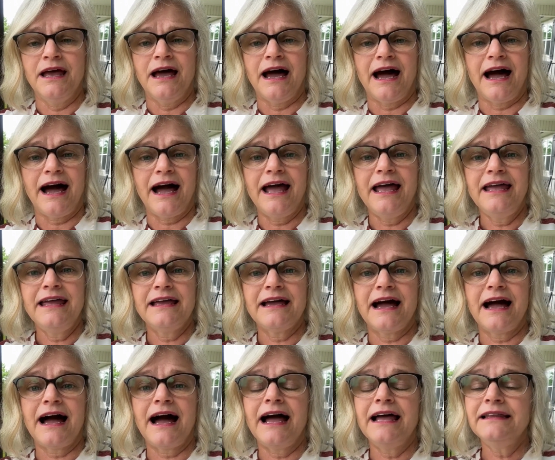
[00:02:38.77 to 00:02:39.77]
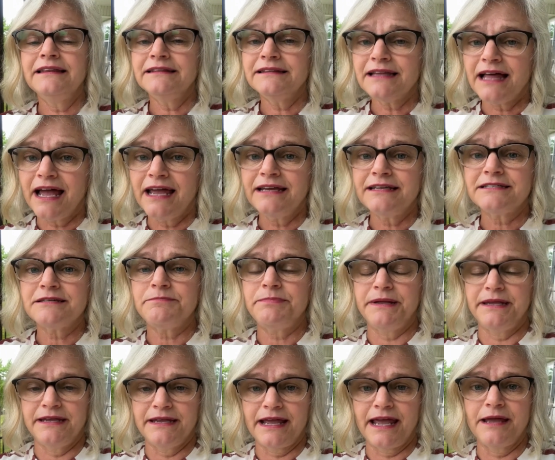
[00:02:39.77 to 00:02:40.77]
I liked
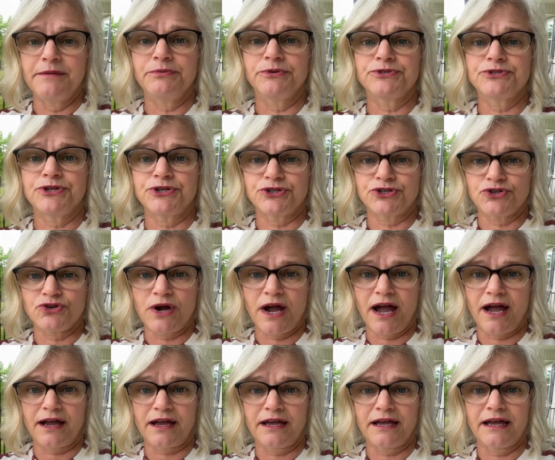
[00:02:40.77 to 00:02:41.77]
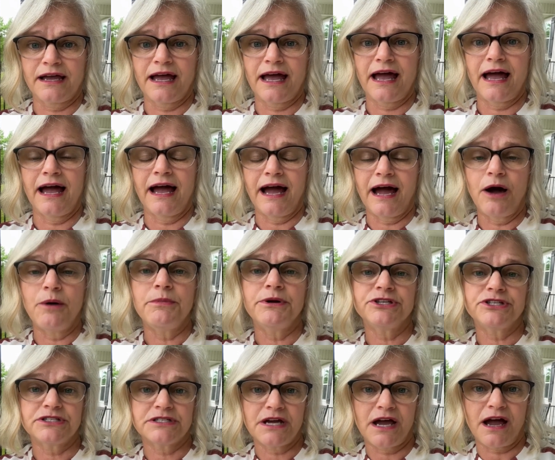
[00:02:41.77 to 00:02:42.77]
being able to track how
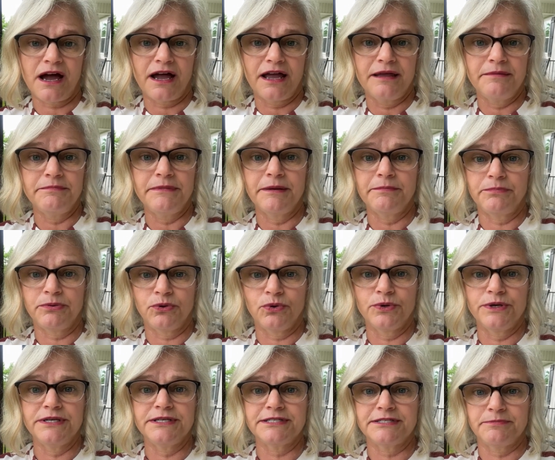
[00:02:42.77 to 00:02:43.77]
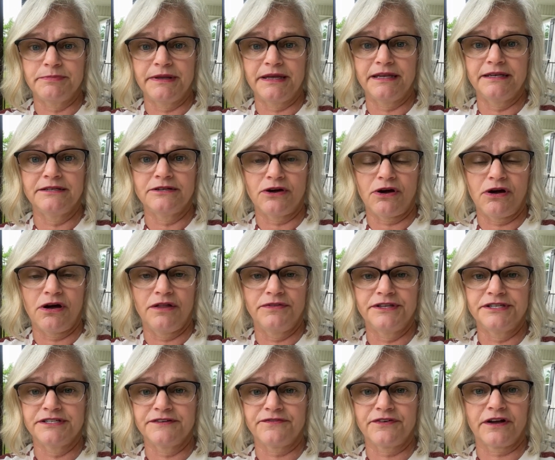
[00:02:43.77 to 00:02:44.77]
much time employees spend on the
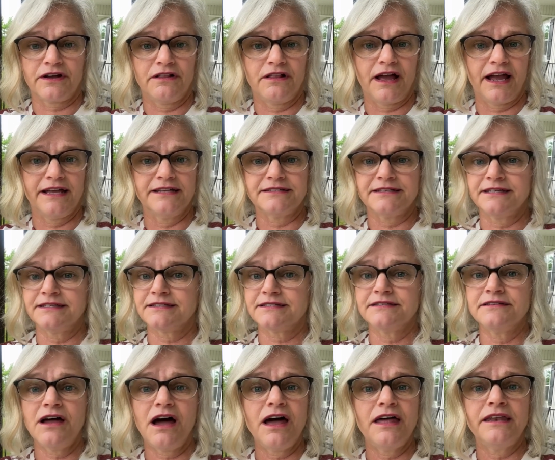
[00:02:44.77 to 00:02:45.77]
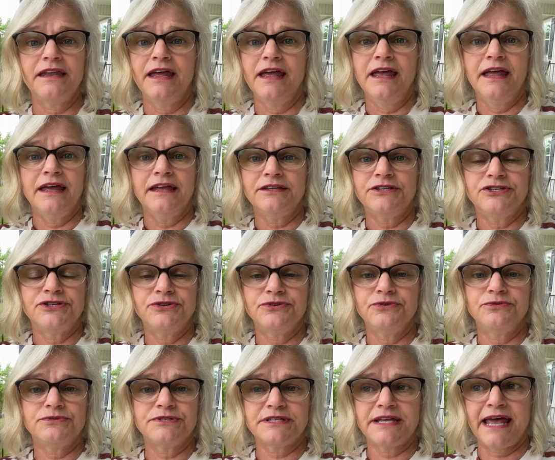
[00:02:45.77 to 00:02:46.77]
different clients. It's not
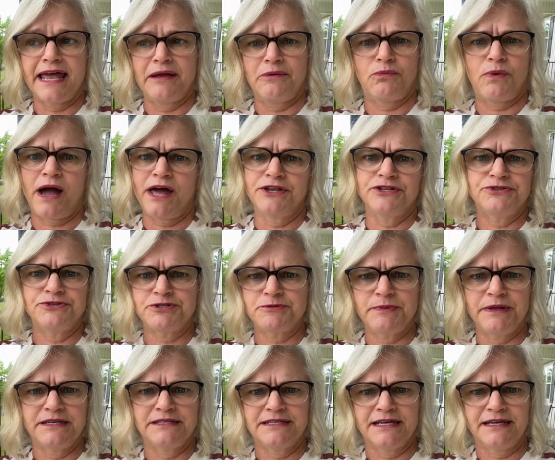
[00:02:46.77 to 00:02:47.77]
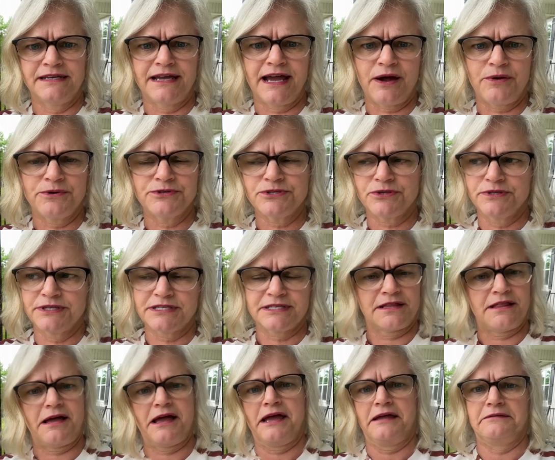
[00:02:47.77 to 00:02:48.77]
to say, why did you spend 10 hours on this
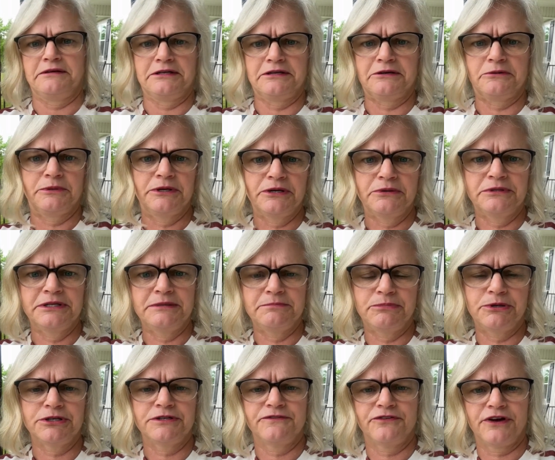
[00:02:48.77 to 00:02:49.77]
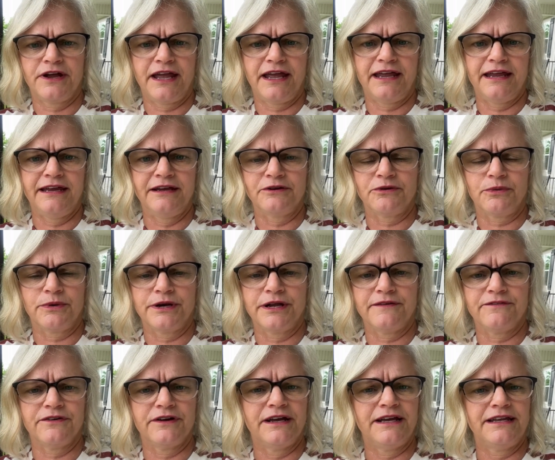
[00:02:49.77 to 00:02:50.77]
client? We only booked for 8 or
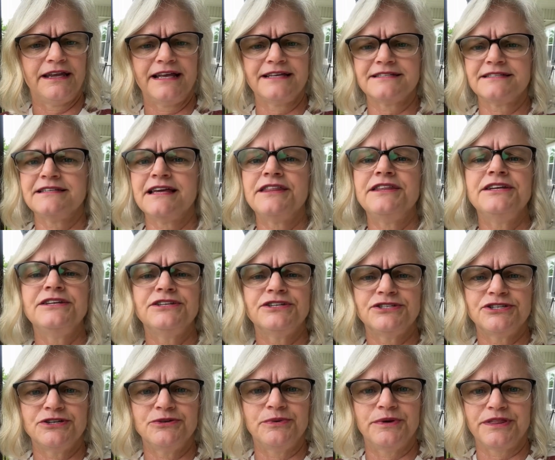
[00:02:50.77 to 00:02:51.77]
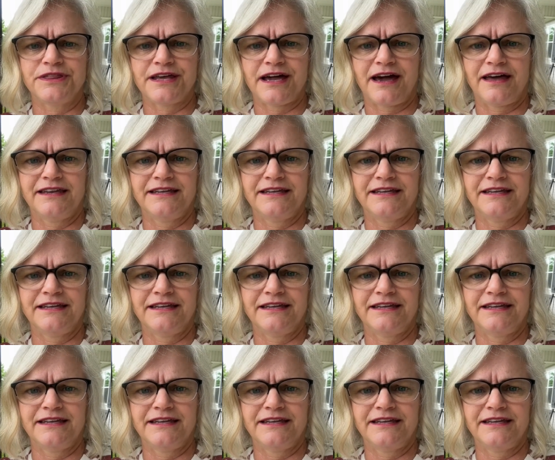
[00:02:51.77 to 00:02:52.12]
whatever. It has nothing to do with that.